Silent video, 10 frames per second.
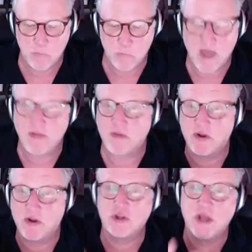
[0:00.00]
and the
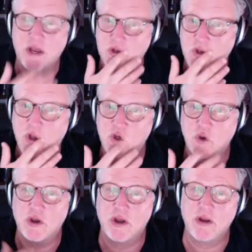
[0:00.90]
flow state is also
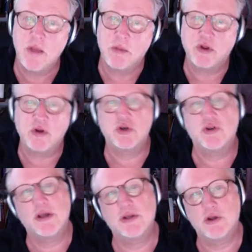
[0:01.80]
good, but those are
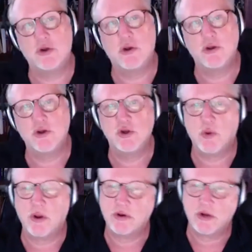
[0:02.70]
things that you can use
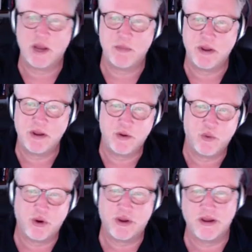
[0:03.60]
while you're typing, you're
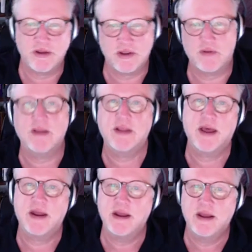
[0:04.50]
working, and stuff like
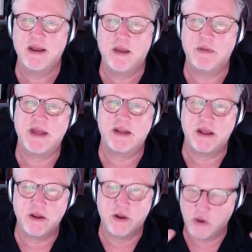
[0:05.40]
that. But that,
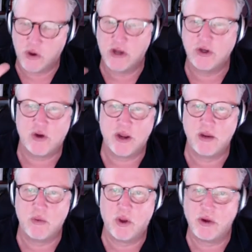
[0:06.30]
you can
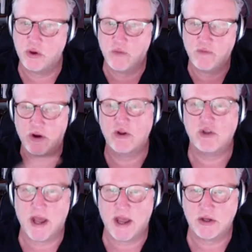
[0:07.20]
entrain while you're doing various
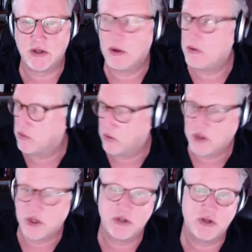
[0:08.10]
tasks.
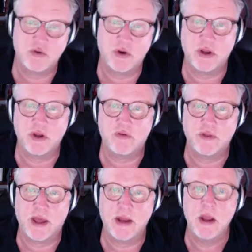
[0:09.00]
Resonance is really good for
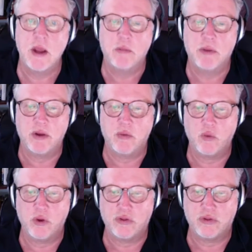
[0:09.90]
that. But
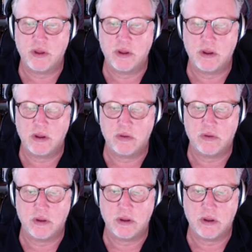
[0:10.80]
with the
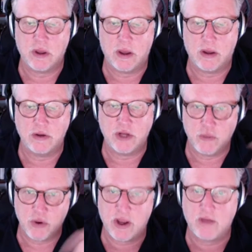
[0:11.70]
deep
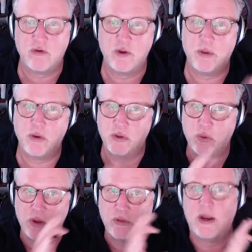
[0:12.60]
recovery, both the
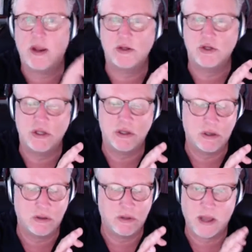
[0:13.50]
one that has
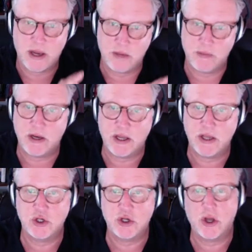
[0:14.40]
the guided
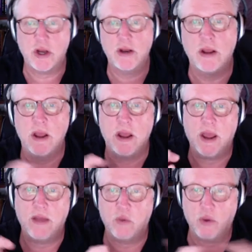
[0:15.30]
meditation on it
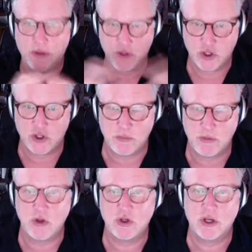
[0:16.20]
and the one that's just the
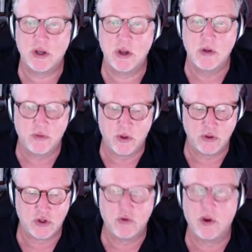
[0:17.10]
music, those are